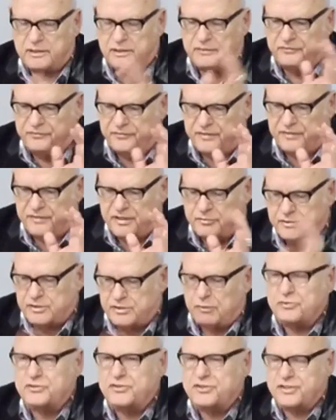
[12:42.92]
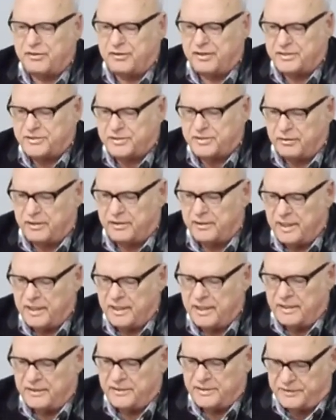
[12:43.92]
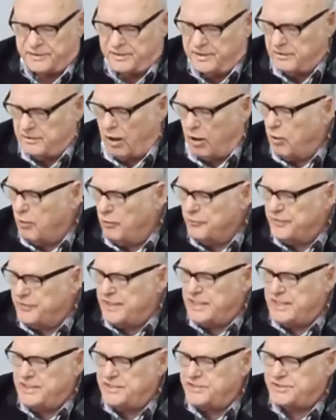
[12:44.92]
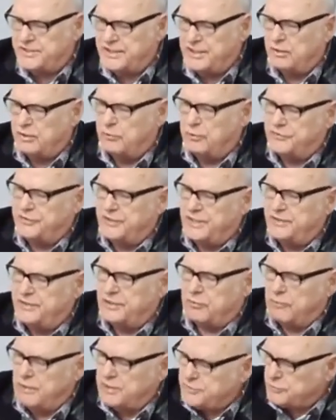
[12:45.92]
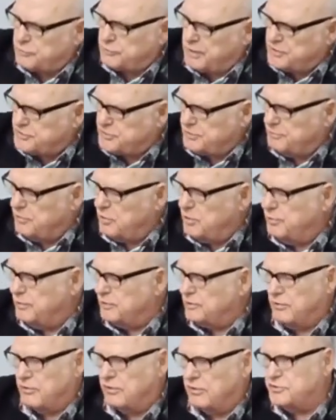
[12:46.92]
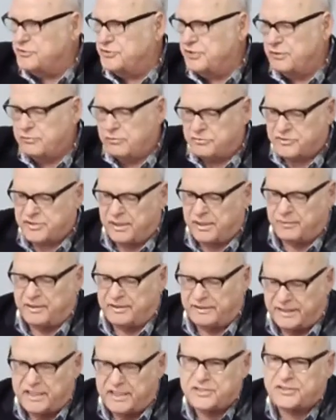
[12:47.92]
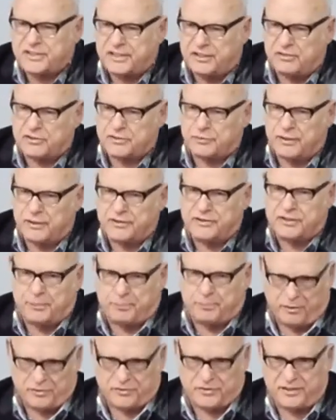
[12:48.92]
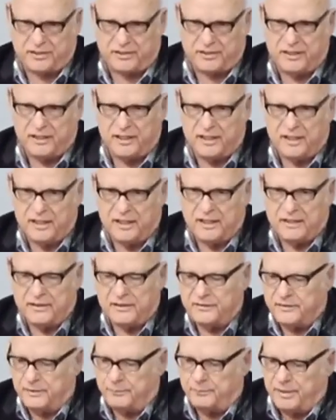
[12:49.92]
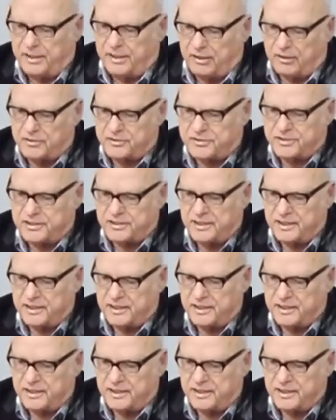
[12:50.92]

was so serious or all of these deal with either a restoration movement or a general subject. This deals with the person because